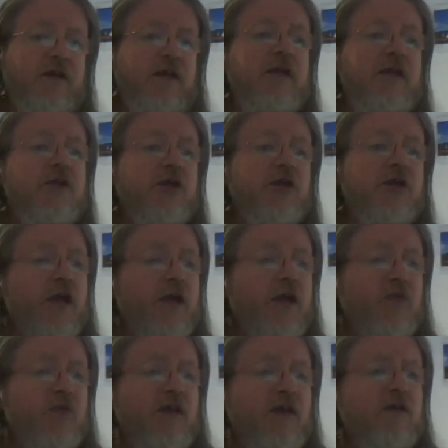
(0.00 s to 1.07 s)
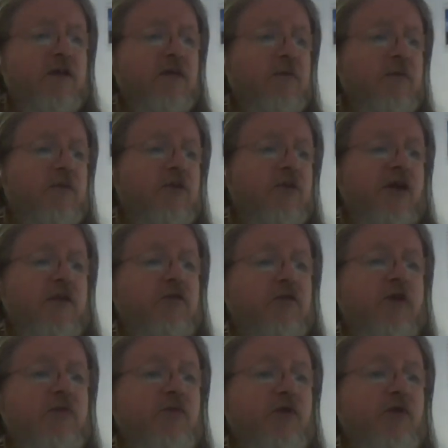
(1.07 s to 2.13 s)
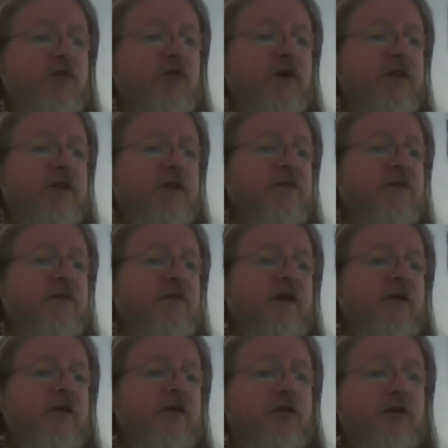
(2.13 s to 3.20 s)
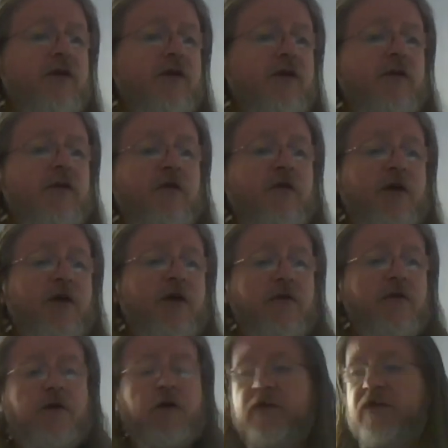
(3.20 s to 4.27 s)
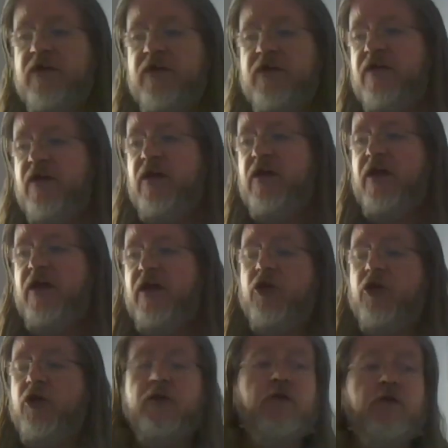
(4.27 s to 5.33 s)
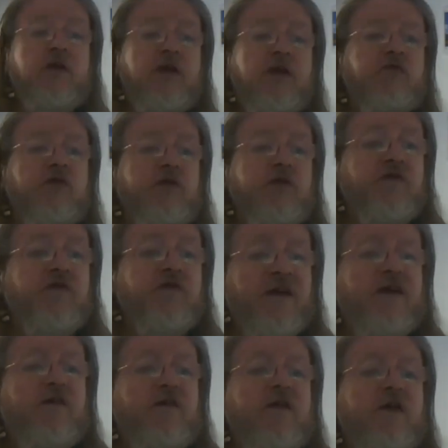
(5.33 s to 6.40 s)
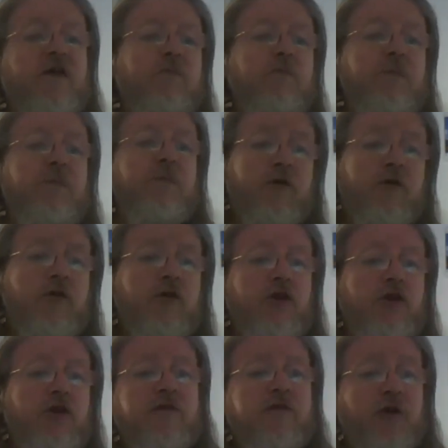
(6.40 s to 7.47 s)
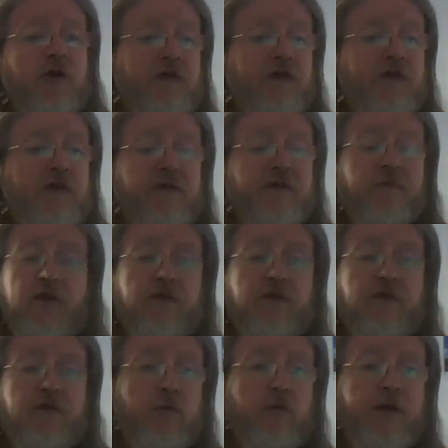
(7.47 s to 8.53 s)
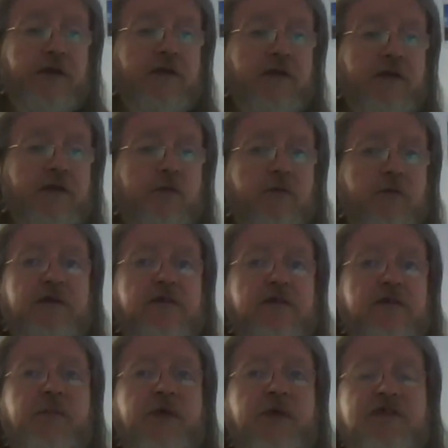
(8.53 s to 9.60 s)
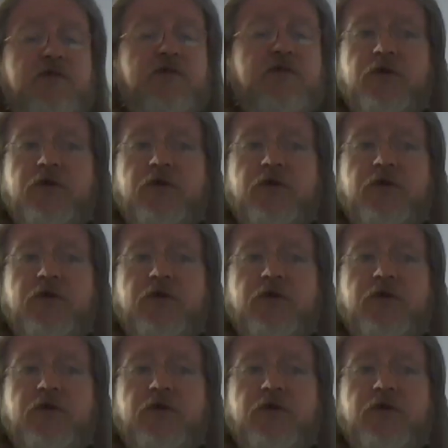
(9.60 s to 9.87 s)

in each AIP, Gen 3.1 Aeronautical Information Services and Gen 3.5 Meteorological Services. That's always the best